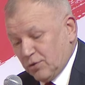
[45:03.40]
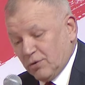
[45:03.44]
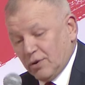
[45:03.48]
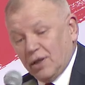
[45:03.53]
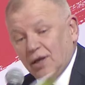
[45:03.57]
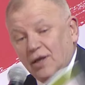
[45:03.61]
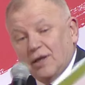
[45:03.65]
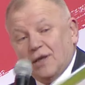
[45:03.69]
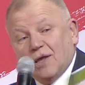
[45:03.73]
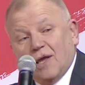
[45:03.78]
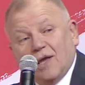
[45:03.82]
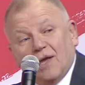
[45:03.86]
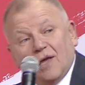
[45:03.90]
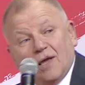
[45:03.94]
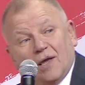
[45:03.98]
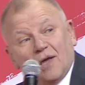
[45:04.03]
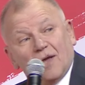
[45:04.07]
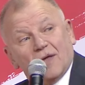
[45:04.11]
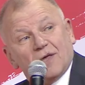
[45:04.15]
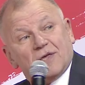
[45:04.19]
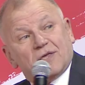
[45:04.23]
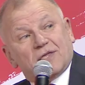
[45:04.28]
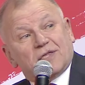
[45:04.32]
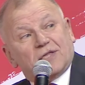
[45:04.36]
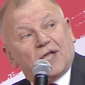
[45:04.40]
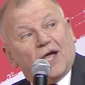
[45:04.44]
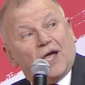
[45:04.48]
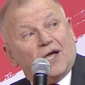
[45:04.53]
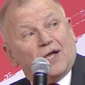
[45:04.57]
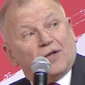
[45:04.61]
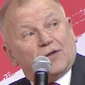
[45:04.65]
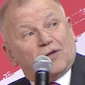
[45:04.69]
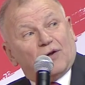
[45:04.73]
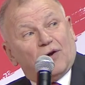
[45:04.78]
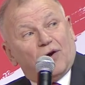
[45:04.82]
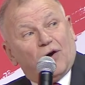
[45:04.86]
read
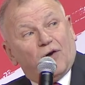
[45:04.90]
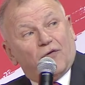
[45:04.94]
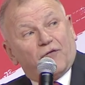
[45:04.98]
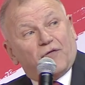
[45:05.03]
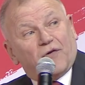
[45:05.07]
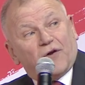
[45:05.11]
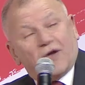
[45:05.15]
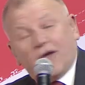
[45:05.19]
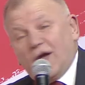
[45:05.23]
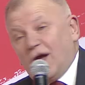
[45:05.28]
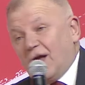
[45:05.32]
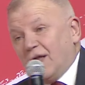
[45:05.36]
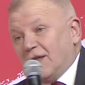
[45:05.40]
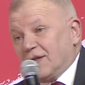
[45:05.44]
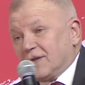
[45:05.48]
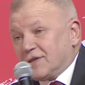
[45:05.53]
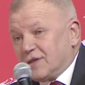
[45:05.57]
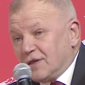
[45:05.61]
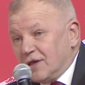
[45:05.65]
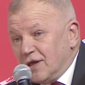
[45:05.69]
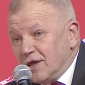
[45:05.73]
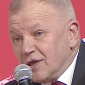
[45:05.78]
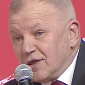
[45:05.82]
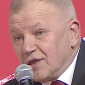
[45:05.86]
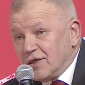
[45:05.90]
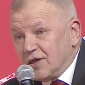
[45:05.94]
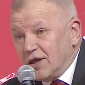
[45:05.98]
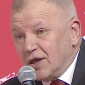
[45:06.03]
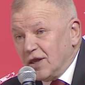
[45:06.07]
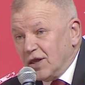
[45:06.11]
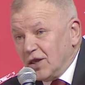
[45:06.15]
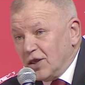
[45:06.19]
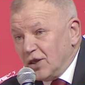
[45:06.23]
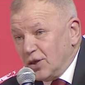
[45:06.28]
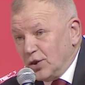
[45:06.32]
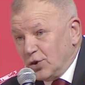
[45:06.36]
State of Health in
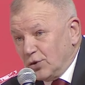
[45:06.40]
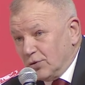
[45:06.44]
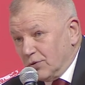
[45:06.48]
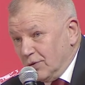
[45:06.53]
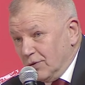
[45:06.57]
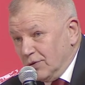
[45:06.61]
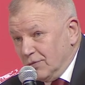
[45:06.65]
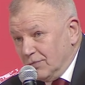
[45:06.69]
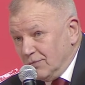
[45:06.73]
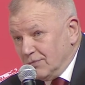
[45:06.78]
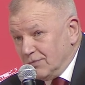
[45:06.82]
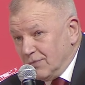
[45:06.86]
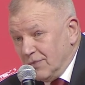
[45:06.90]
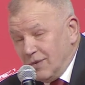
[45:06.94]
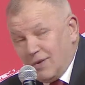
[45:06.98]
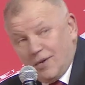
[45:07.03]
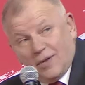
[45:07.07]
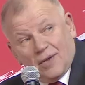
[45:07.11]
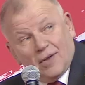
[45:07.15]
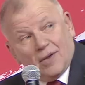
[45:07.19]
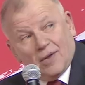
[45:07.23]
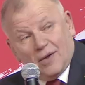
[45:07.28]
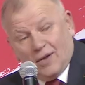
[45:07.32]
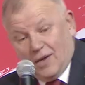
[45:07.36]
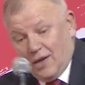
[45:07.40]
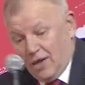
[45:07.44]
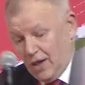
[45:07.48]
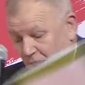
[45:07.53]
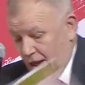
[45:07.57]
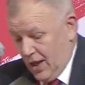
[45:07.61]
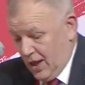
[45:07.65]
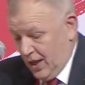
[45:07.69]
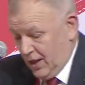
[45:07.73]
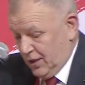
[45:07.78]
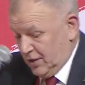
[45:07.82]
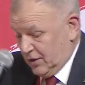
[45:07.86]
the EU,
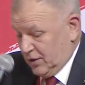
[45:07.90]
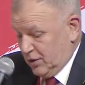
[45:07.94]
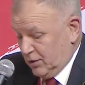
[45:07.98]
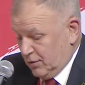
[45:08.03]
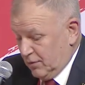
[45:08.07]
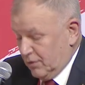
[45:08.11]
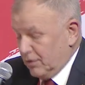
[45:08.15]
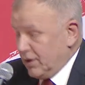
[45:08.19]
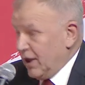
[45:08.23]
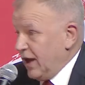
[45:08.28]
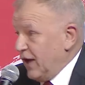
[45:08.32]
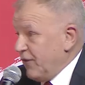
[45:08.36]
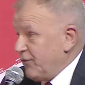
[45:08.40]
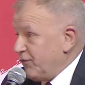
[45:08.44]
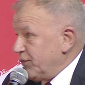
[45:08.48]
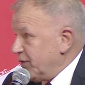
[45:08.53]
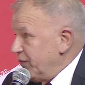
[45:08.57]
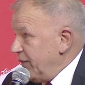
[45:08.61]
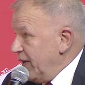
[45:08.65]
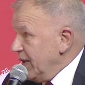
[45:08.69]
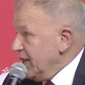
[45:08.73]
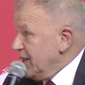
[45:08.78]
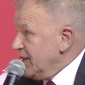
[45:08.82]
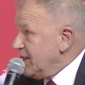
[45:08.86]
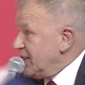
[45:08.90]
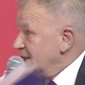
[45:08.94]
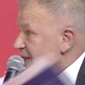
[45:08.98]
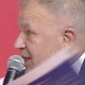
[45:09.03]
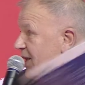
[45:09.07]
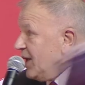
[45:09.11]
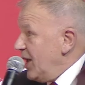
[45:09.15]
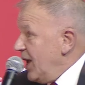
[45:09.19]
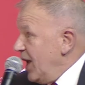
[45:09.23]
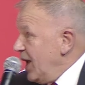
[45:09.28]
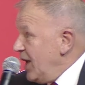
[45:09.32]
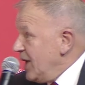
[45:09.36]
and you have
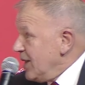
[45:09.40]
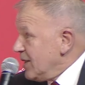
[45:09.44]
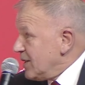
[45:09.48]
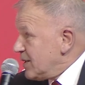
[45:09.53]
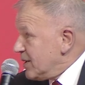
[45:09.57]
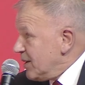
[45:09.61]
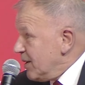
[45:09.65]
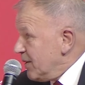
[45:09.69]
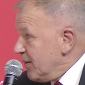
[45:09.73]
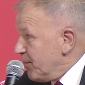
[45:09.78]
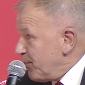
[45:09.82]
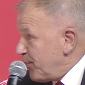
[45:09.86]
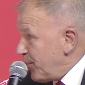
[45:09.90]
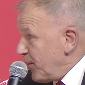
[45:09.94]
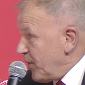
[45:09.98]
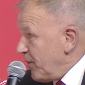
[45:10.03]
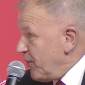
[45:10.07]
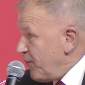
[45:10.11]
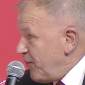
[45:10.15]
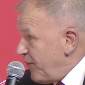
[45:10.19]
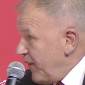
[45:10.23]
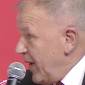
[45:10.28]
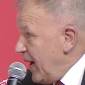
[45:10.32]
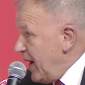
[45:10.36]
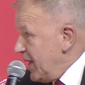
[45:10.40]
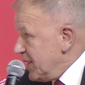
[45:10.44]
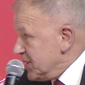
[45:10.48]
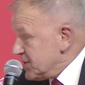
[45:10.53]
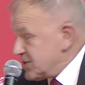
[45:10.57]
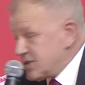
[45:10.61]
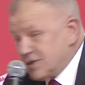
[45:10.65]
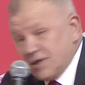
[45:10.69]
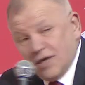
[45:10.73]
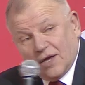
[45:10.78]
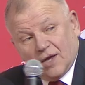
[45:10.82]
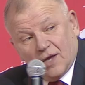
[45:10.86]
28
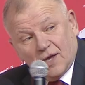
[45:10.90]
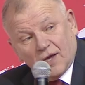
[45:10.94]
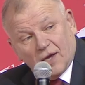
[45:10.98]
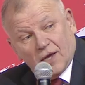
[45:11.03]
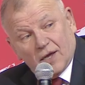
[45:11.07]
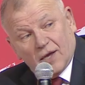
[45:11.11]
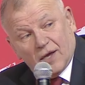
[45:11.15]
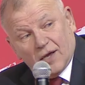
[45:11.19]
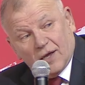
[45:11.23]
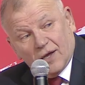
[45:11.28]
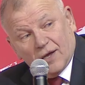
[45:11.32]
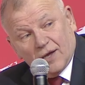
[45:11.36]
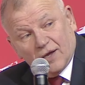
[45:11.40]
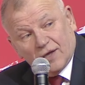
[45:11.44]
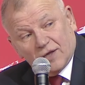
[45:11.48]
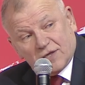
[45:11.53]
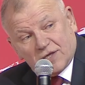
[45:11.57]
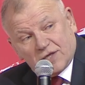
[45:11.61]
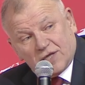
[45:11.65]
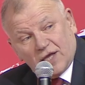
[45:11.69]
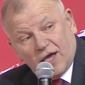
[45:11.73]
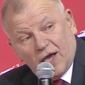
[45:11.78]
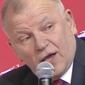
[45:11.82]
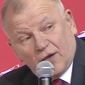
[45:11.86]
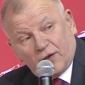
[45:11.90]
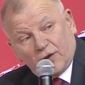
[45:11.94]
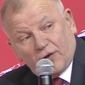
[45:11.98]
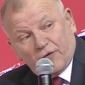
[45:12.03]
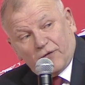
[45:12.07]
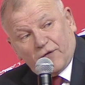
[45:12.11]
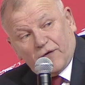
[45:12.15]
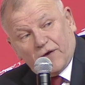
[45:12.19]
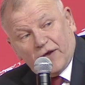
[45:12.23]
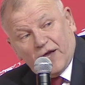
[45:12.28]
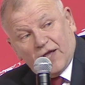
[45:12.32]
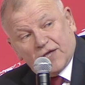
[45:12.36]
profiles, State of
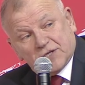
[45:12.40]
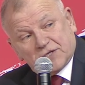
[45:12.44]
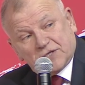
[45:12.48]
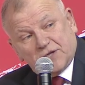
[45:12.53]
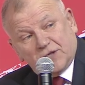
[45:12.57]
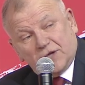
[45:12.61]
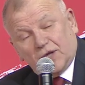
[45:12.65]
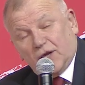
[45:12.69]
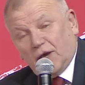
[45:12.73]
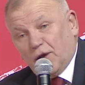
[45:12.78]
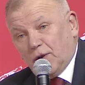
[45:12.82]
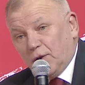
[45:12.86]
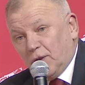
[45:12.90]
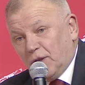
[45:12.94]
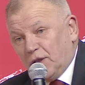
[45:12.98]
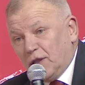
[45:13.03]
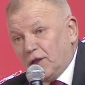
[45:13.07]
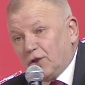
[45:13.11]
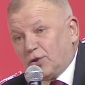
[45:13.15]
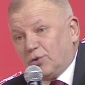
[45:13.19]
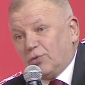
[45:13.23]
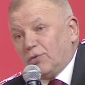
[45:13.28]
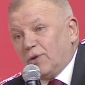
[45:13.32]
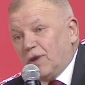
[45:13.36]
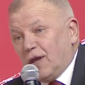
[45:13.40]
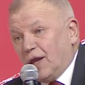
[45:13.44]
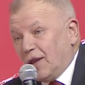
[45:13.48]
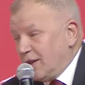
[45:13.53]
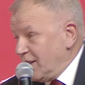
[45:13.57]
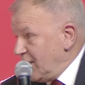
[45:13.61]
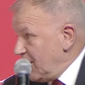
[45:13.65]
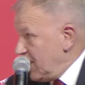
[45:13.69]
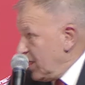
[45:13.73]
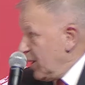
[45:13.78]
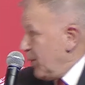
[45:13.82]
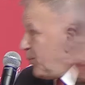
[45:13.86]
Health in
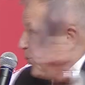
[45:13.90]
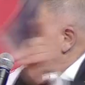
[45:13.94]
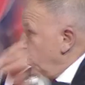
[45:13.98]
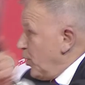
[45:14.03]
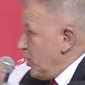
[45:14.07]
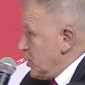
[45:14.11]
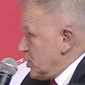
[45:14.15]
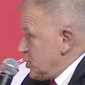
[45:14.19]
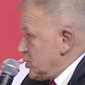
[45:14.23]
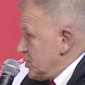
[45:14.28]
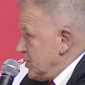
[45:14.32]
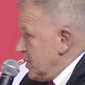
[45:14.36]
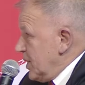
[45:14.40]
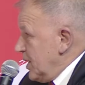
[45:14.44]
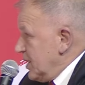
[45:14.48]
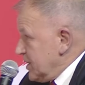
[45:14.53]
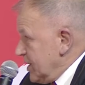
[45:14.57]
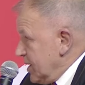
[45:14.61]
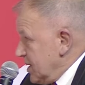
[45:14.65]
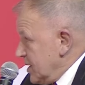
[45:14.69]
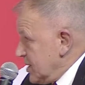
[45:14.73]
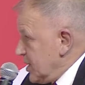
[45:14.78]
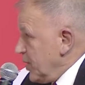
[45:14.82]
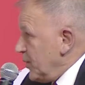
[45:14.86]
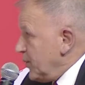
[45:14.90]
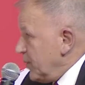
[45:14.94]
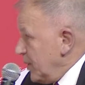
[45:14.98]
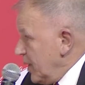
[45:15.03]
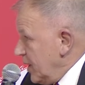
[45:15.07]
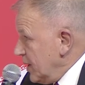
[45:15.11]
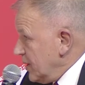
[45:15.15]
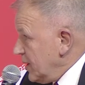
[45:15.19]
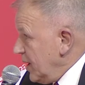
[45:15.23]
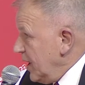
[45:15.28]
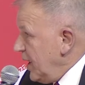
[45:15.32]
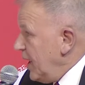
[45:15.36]
Lithuania, Portugal, and so
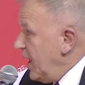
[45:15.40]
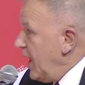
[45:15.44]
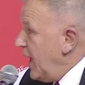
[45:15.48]
on.